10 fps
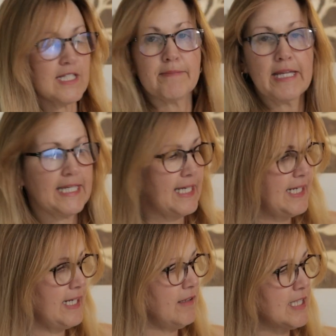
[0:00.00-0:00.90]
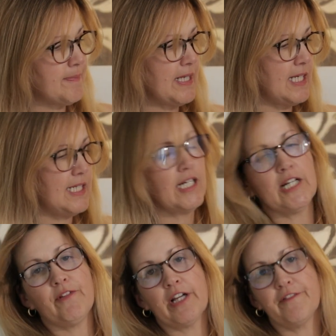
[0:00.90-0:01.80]
is my kid here, this is my kid here. I'd
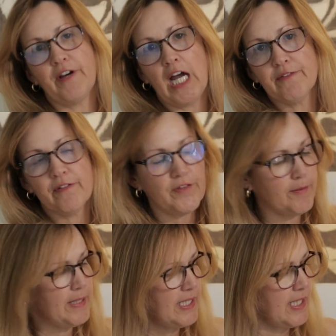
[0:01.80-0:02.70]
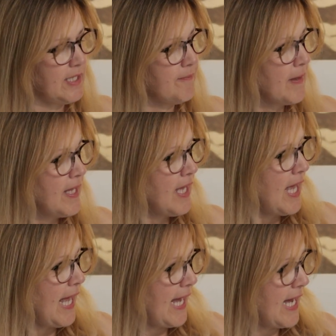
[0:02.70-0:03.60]
have like 5 of them in here.
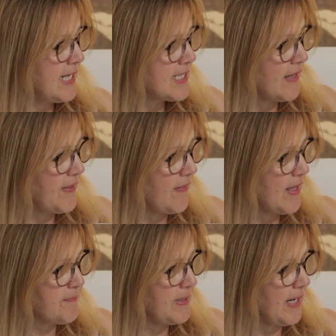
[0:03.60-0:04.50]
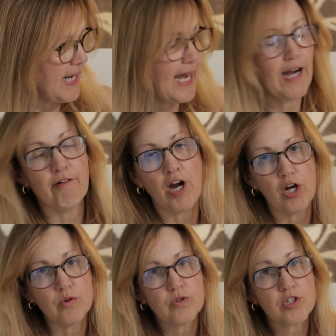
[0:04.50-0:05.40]
And then there'd be an
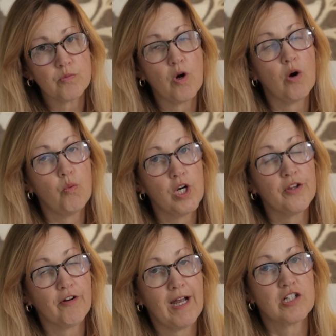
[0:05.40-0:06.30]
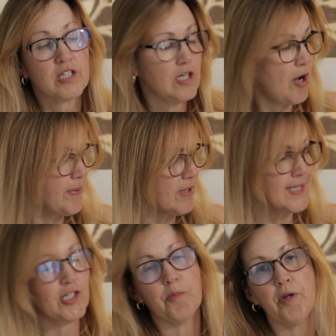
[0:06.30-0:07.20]
arrow to what word they're actually on, because
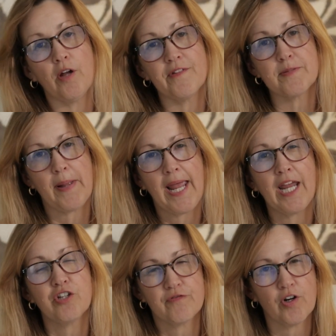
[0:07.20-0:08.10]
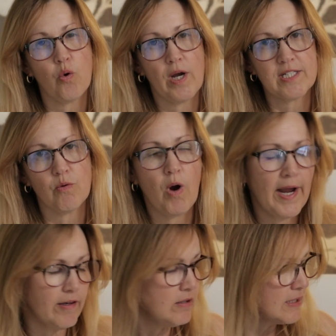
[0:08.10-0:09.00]
they could be on this page for quite a
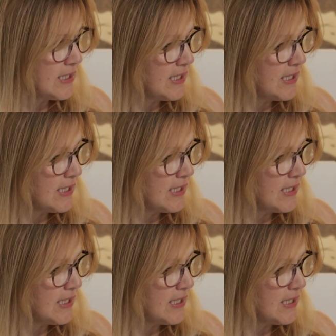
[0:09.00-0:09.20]
while.